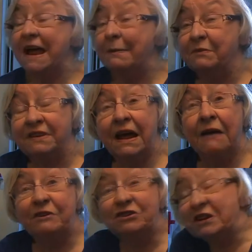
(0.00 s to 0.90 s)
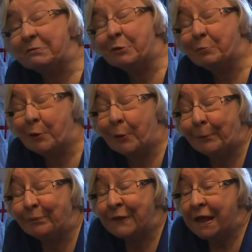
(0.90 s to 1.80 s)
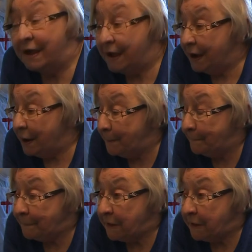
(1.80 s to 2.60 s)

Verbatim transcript: happened to have a chamber pot. Um,